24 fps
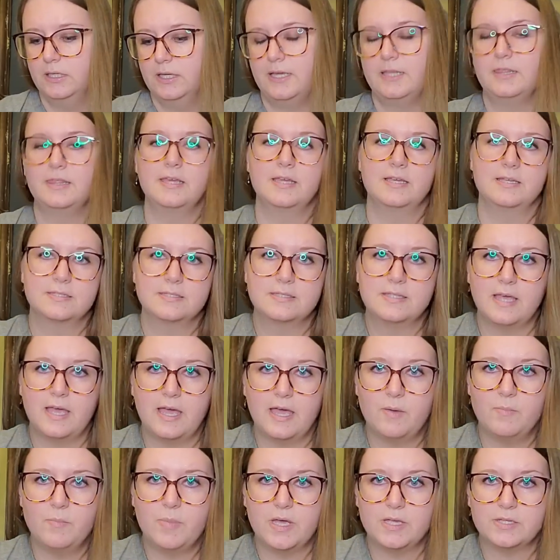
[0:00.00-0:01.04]
he thinks
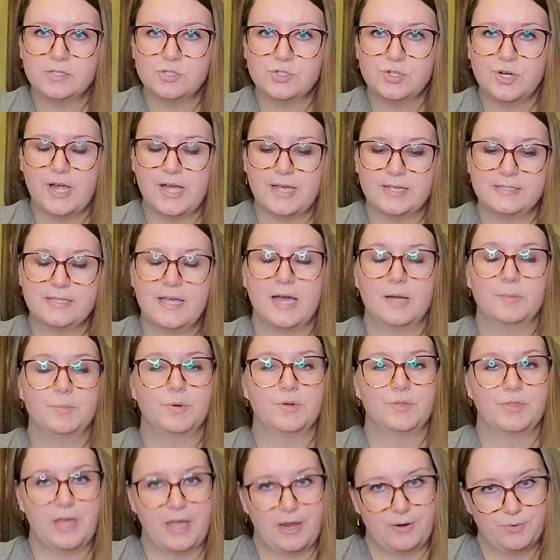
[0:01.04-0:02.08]
that Buster has
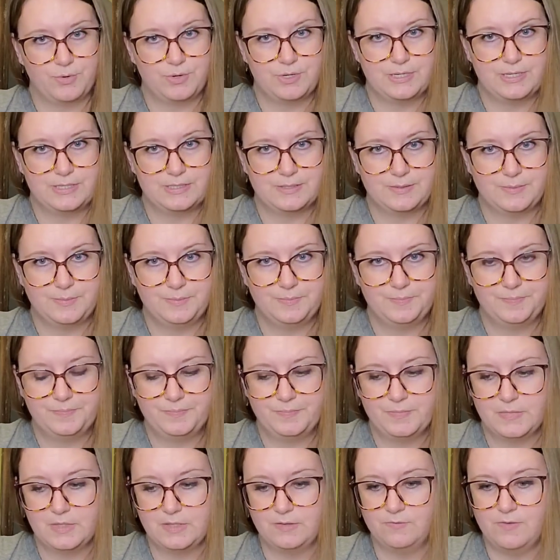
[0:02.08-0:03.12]
hyperthyroidism.
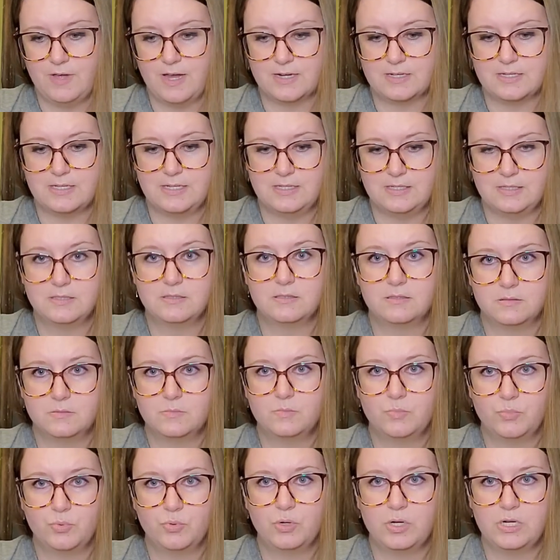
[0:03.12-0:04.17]
In fact, he's
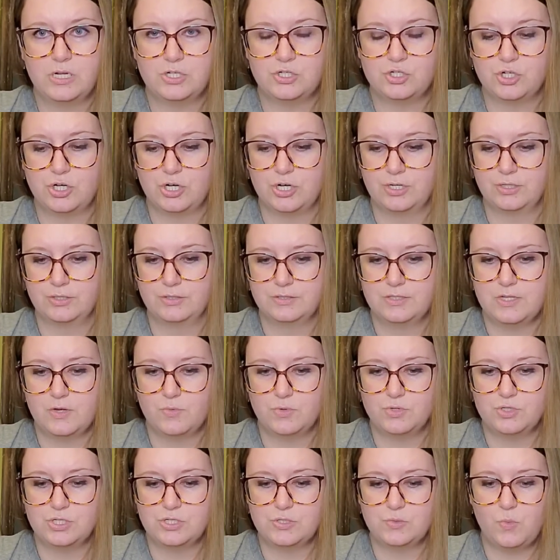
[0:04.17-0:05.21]
pretty sure. So
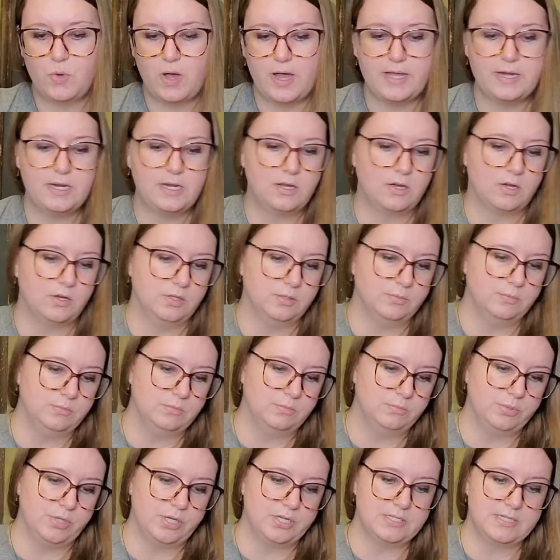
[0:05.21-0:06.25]
we're just waiting
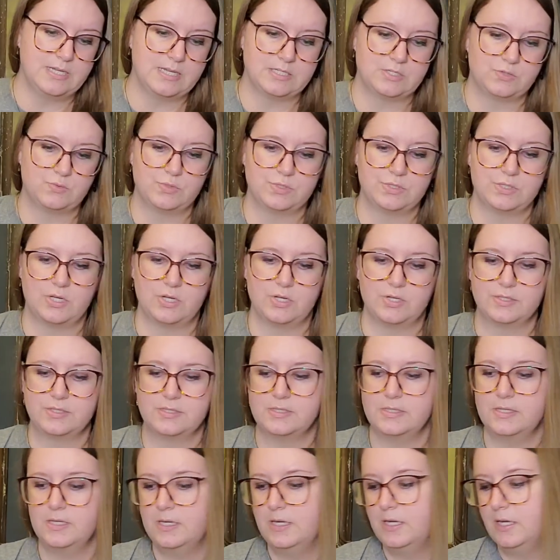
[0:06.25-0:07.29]
on blood test
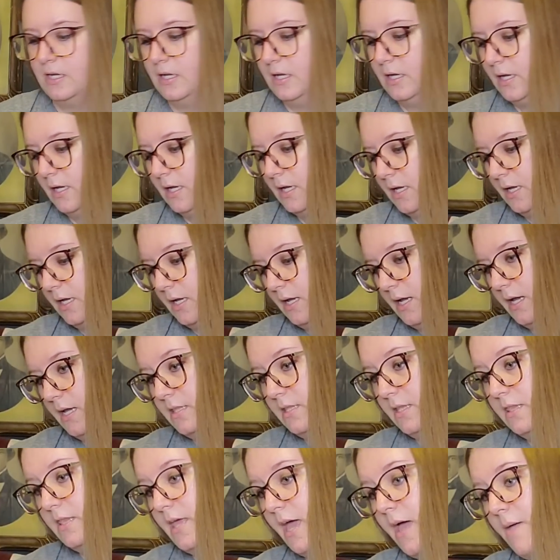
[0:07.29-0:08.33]
results.
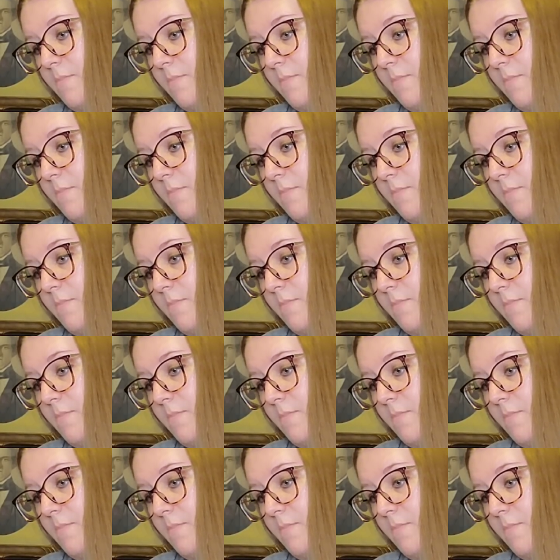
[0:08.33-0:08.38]
And then